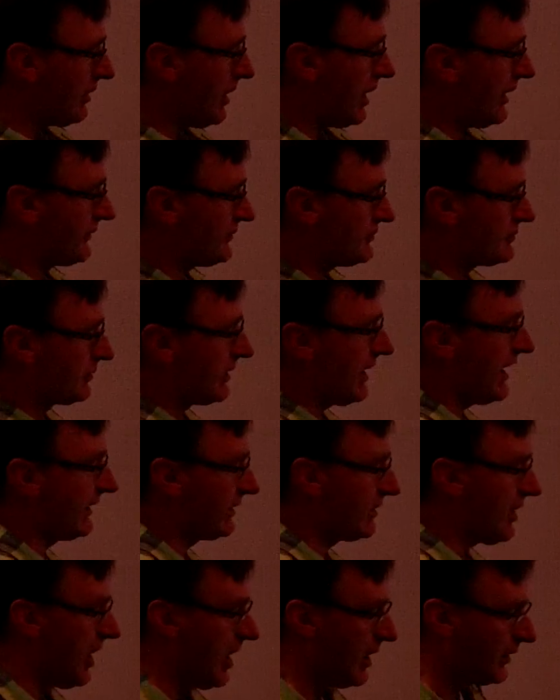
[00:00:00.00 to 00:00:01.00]
on dry
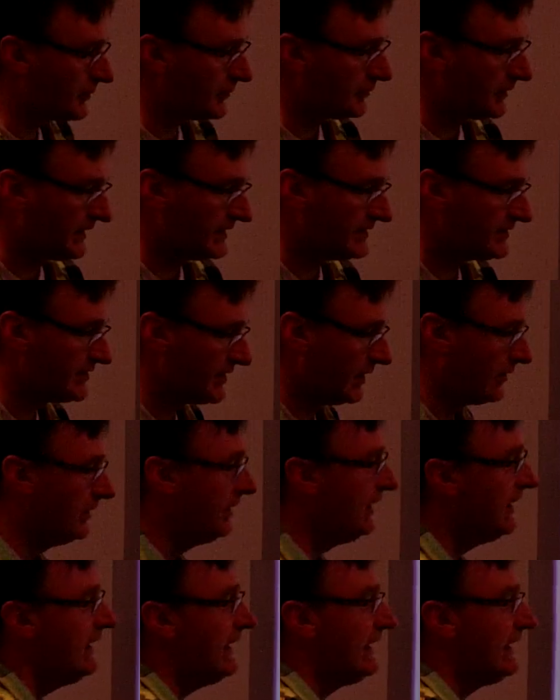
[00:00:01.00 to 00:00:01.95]
concrete. So